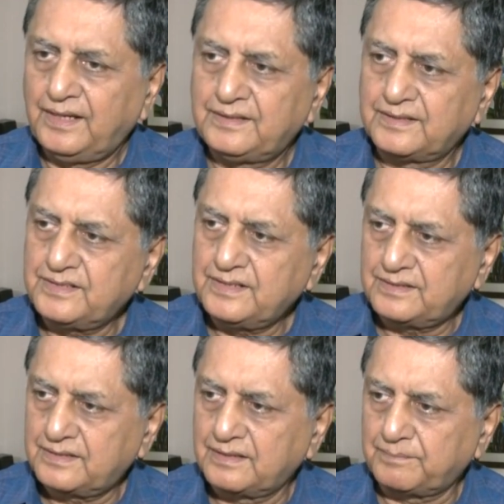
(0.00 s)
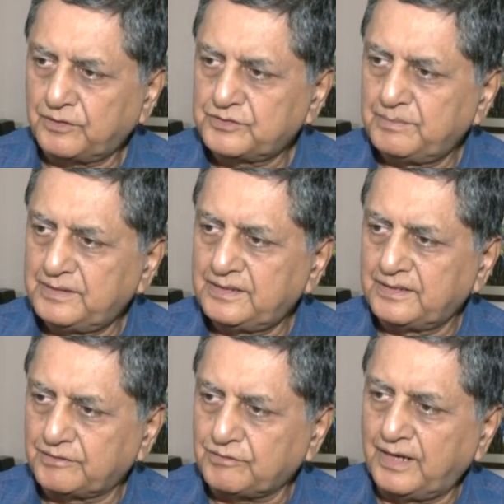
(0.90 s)
It doesn't uh, possibly
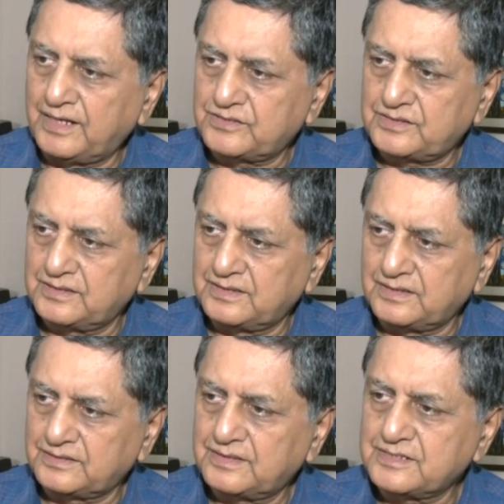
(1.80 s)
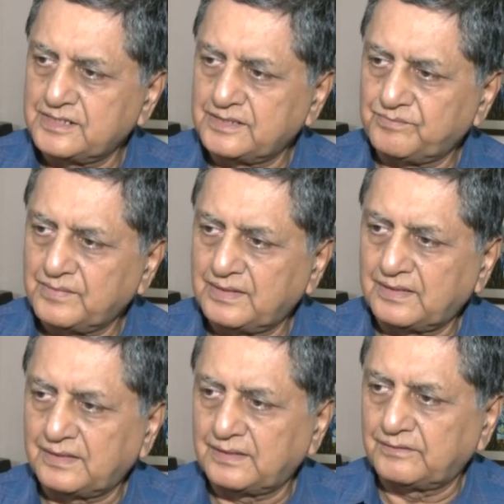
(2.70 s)
requires uh, such a
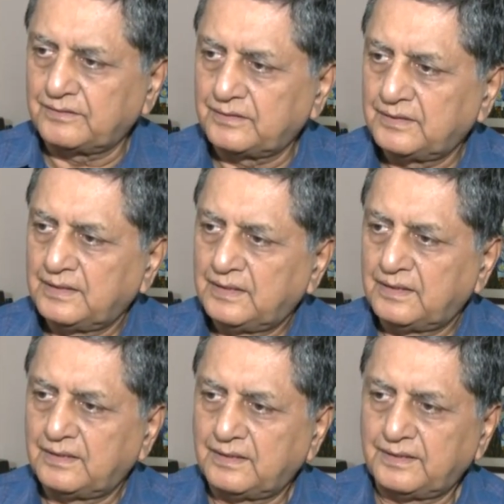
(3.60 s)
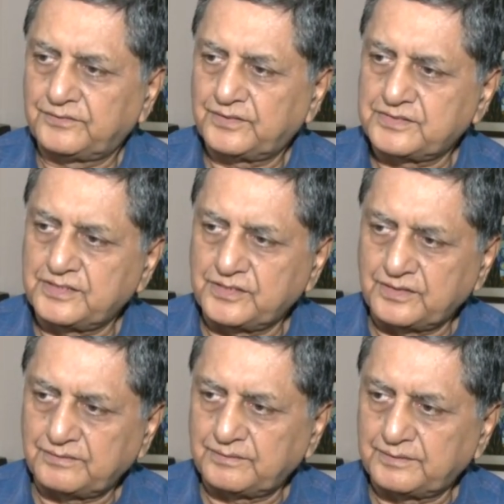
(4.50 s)
uh, such a
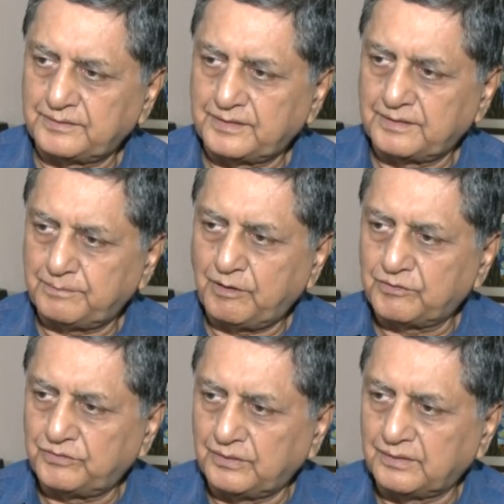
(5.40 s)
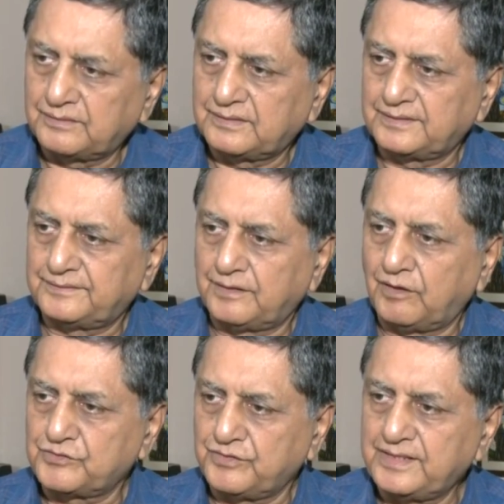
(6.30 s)
powerful
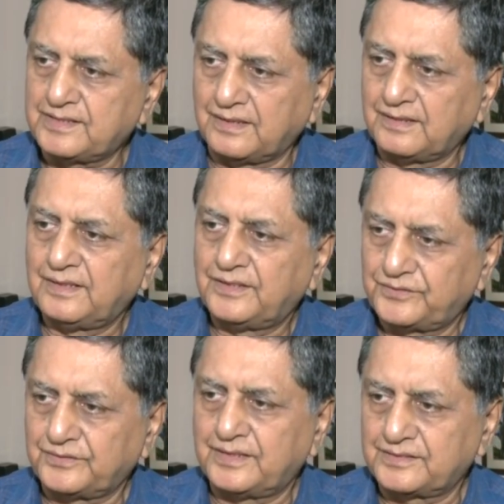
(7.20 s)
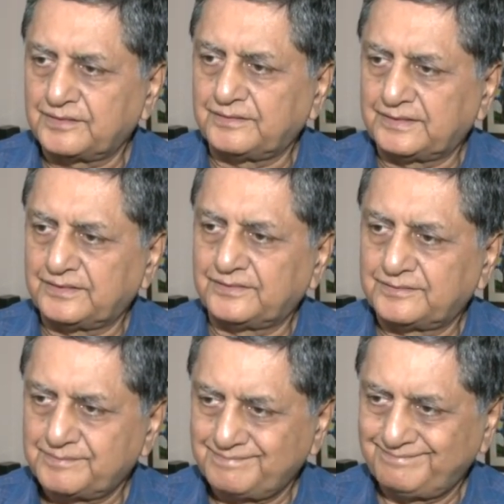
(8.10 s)
launch vehicle. So that's how it is. Okay.